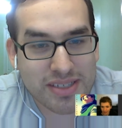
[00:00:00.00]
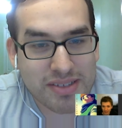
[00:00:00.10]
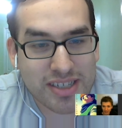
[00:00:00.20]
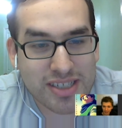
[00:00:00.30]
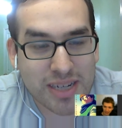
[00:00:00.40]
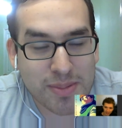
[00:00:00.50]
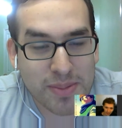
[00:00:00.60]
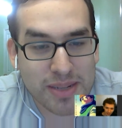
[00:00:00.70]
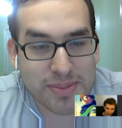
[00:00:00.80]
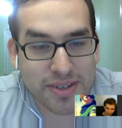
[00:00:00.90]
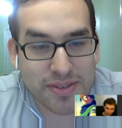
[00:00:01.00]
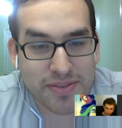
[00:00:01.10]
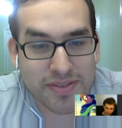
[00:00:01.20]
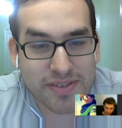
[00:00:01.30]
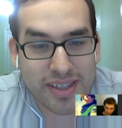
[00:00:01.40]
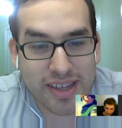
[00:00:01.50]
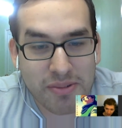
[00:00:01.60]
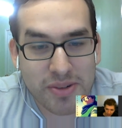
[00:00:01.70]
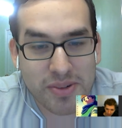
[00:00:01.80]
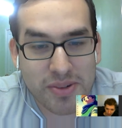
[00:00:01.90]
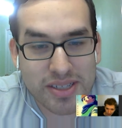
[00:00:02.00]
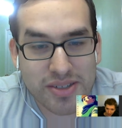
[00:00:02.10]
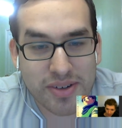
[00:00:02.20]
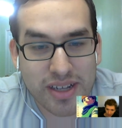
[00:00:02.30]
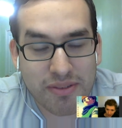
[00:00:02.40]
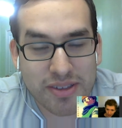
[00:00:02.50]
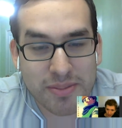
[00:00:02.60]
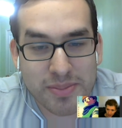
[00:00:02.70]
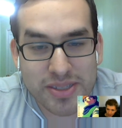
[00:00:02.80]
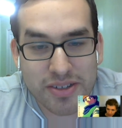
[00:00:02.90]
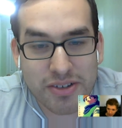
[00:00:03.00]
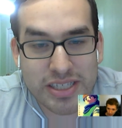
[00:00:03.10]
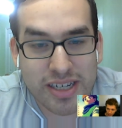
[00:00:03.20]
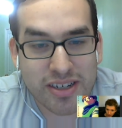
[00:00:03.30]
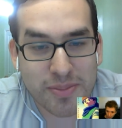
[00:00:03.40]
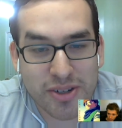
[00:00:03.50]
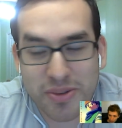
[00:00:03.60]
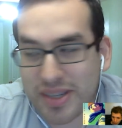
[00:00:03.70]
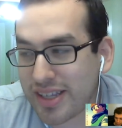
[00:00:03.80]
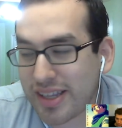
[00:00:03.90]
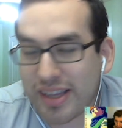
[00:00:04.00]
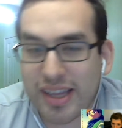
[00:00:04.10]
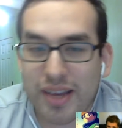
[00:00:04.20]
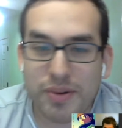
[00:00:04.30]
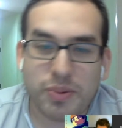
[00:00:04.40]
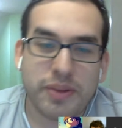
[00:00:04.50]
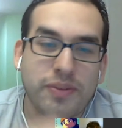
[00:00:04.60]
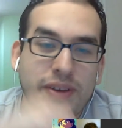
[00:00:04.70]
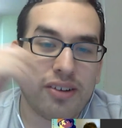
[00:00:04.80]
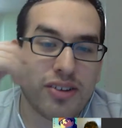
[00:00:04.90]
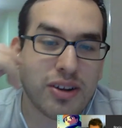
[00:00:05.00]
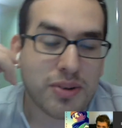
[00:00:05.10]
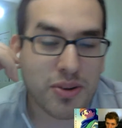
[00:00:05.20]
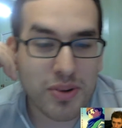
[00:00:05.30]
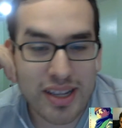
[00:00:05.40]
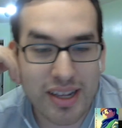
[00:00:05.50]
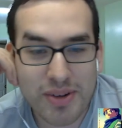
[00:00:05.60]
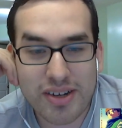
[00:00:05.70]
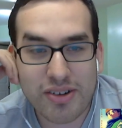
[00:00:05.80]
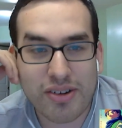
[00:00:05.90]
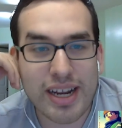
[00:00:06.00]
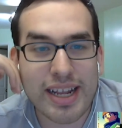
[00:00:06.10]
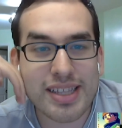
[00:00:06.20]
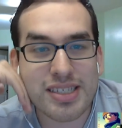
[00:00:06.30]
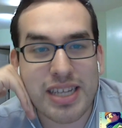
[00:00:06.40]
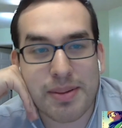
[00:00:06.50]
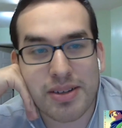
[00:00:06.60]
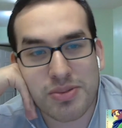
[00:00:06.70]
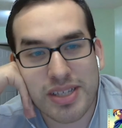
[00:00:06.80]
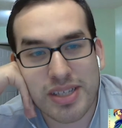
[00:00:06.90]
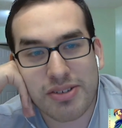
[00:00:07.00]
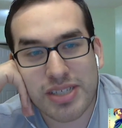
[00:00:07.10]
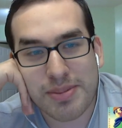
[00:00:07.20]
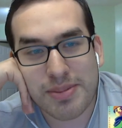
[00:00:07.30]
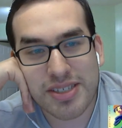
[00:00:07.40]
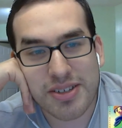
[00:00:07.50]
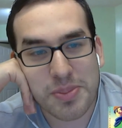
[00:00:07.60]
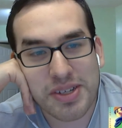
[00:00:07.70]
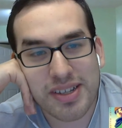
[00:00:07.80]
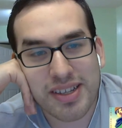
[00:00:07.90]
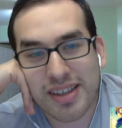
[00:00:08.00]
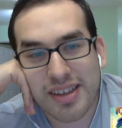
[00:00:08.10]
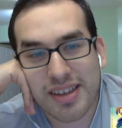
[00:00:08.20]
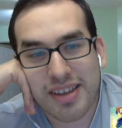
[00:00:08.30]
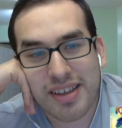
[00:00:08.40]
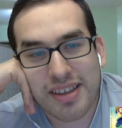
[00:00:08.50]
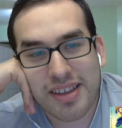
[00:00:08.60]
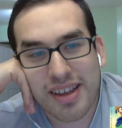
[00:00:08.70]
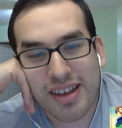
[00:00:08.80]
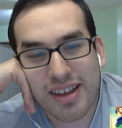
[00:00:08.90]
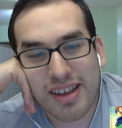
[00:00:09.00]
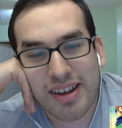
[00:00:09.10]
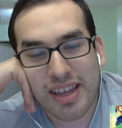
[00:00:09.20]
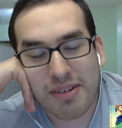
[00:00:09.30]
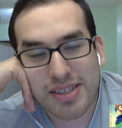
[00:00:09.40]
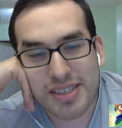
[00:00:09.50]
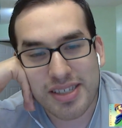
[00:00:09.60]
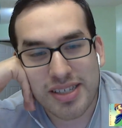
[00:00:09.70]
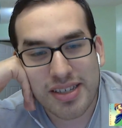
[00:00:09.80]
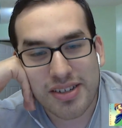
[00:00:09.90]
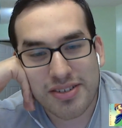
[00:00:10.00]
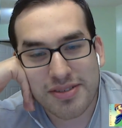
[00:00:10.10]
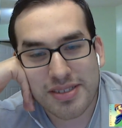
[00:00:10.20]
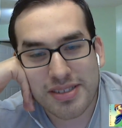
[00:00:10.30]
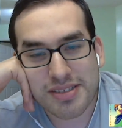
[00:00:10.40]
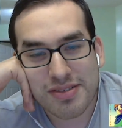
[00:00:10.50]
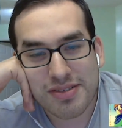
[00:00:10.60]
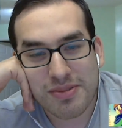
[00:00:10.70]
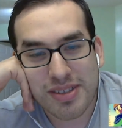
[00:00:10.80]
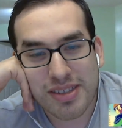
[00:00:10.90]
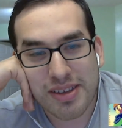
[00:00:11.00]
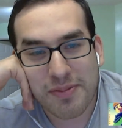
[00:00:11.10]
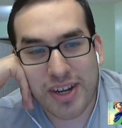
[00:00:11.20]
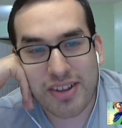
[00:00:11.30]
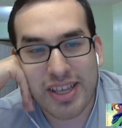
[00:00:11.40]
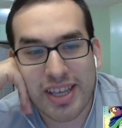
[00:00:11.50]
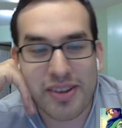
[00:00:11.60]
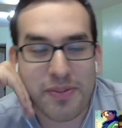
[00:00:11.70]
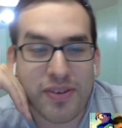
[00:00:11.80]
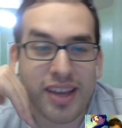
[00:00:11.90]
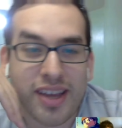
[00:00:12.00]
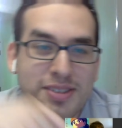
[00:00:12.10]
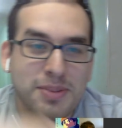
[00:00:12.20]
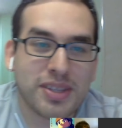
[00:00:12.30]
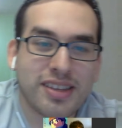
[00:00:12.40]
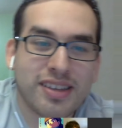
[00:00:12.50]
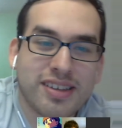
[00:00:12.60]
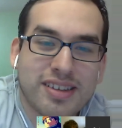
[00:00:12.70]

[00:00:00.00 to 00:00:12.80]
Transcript: We saw Chopper by himself. I wonder what's going on with him. So he said, "Come here quick." Wonder what he found. I want to know. Or not this chapter. This was like 2 chapters ago, but I can't wait to see him finally get a good fight or something.